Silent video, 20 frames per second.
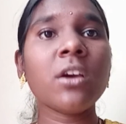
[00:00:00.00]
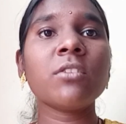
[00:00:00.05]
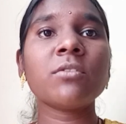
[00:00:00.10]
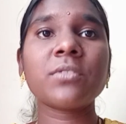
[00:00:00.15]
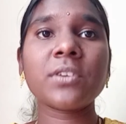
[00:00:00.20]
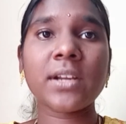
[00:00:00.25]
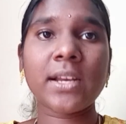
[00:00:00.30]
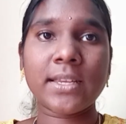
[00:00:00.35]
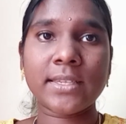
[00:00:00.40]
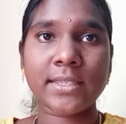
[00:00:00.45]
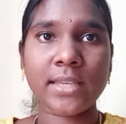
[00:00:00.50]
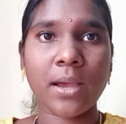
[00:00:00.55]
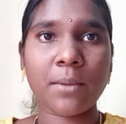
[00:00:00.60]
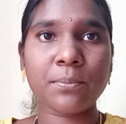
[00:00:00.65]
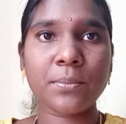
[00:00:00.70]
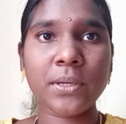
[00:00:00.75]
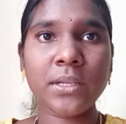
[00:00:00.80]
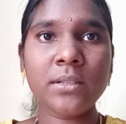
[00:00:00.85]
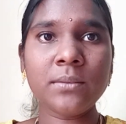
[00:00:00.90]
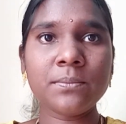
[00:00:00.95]
For
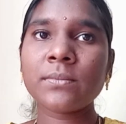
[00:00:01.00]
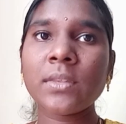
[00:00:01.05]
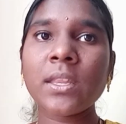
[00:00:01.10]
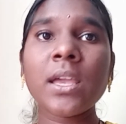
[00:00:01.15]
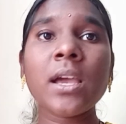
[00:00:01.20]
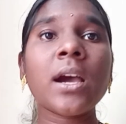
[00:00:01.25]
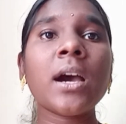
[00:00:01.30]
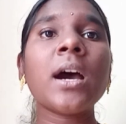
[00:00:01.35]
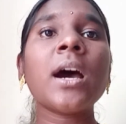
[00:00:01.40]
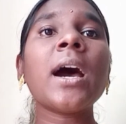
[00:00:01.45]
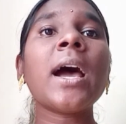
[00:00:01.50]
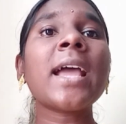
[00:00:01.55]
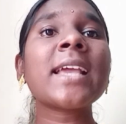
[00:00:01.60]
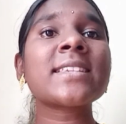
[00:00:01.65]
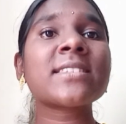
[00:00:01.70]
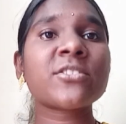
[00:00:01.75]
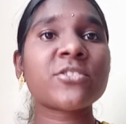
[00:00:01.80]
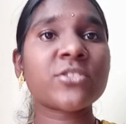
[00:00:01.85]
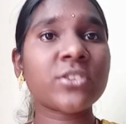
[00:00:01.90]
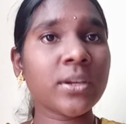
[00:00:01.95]
example,
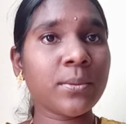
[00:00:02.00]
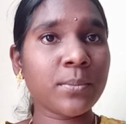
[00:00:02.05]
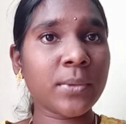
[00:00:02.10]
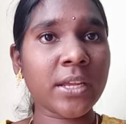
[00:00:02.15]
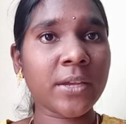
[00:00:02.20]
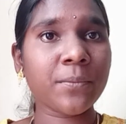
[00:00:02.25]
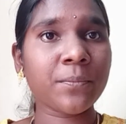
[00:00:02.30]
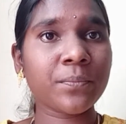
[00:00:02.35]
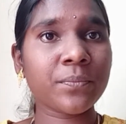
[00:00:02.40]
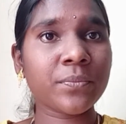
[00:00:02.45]
extremely.